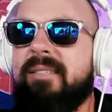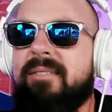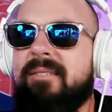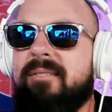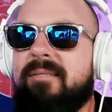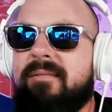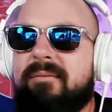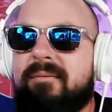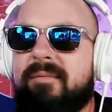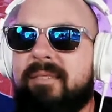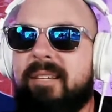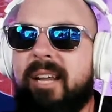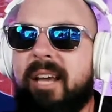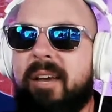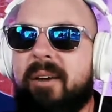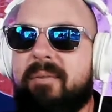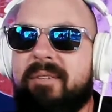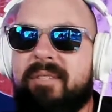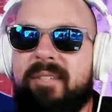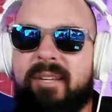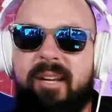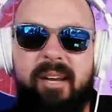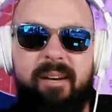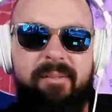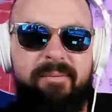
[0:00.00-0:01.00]
because
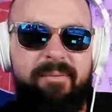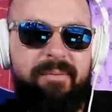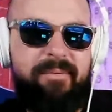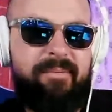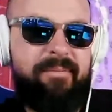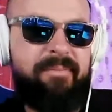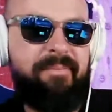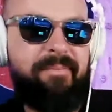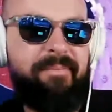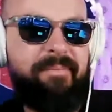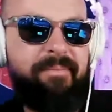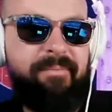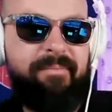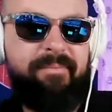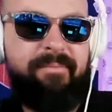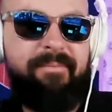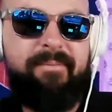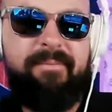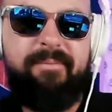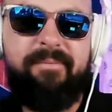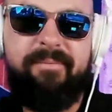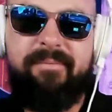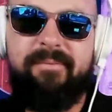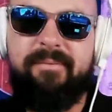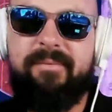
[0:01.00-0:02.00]
today was enough.
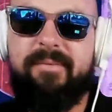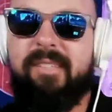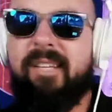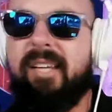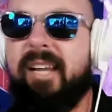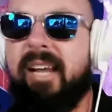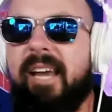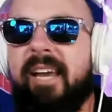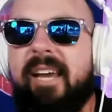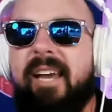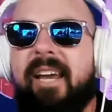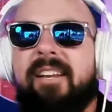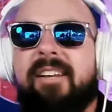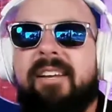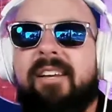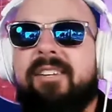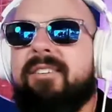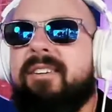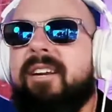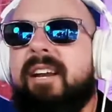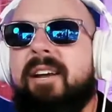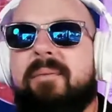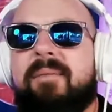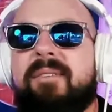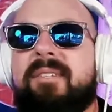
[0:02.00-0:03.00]
Today and
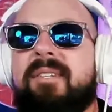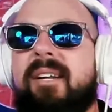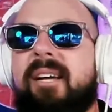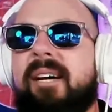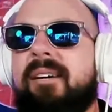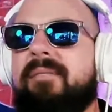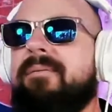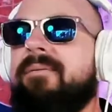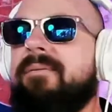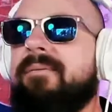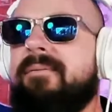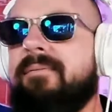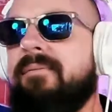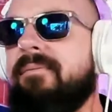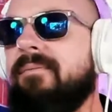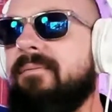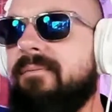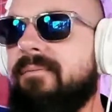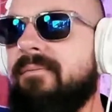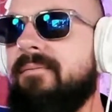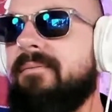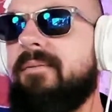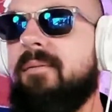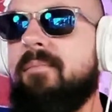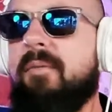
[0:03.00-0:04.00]
yesterday was enough.
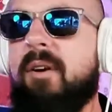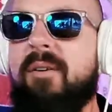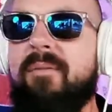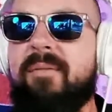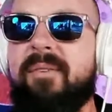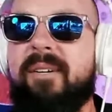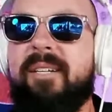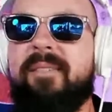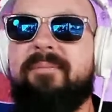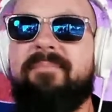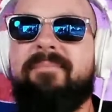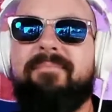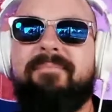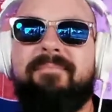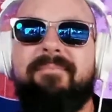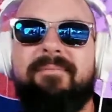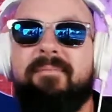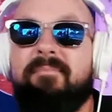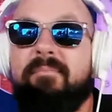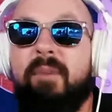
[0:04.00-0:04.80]
I'm over it.